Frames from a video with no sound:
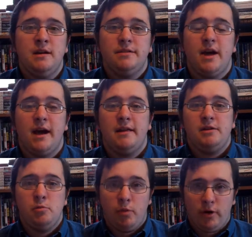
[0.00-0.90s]
that
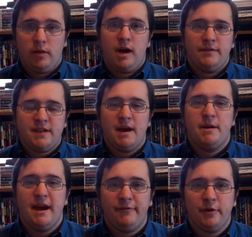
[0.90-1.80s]
you put a lot of time
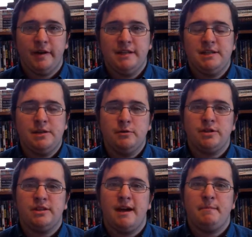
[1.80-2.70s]
and effort into
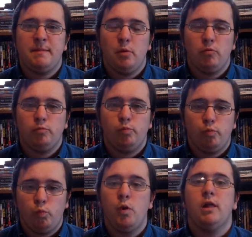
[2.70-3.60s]
so that people
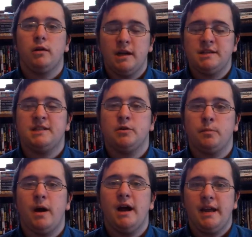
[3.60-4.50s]
will consider
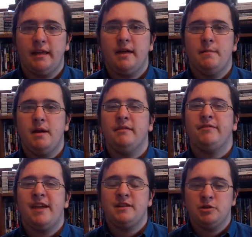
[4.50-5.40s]
buying them if
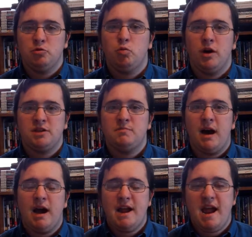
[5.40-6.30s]
they do want to
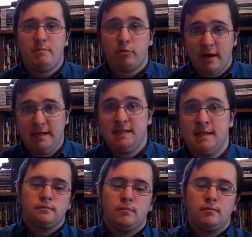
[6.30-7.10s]
buy a print.